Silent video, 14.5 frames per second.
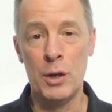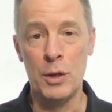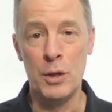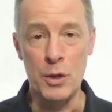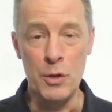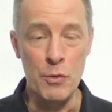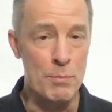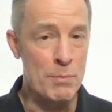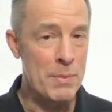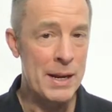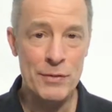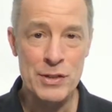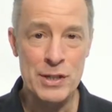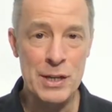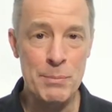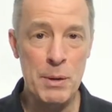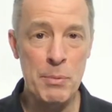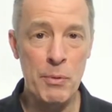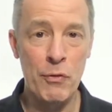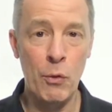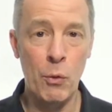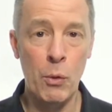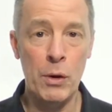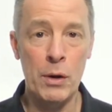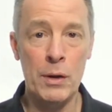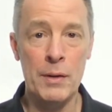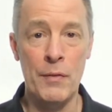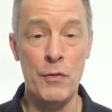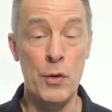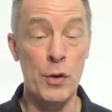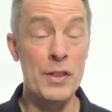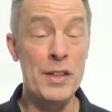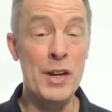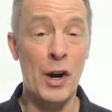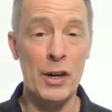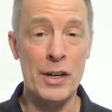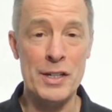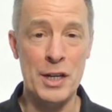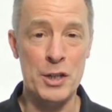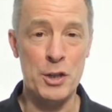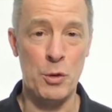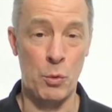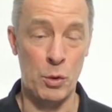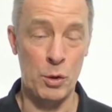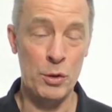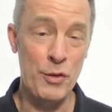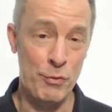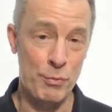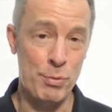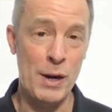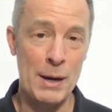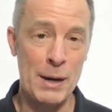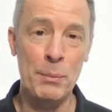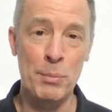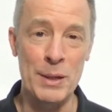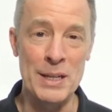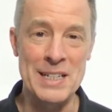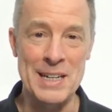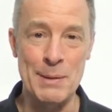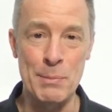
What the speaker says: You may have seen me before. If you're in the architecture world, you've probably seen